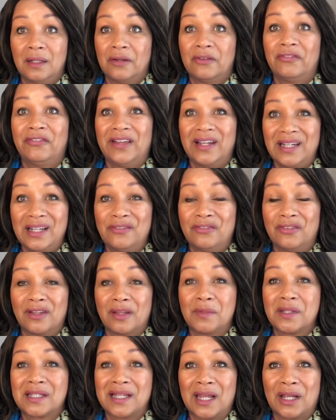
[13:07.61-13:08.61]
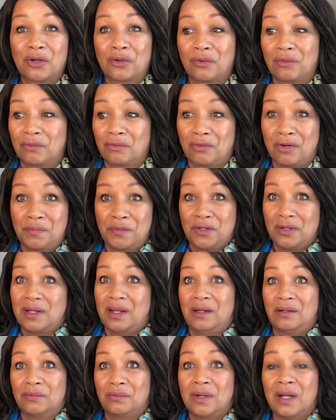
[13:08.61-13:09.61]
Failing for them is like
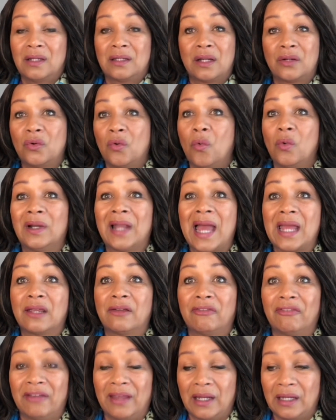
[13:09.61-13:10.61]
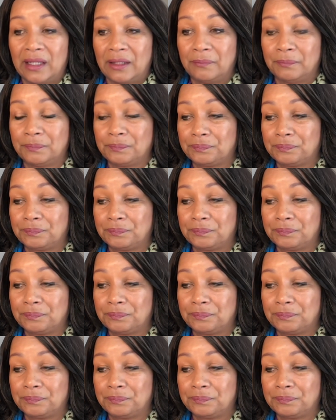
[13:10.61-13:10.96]
kryptonite, right? They don't like failing.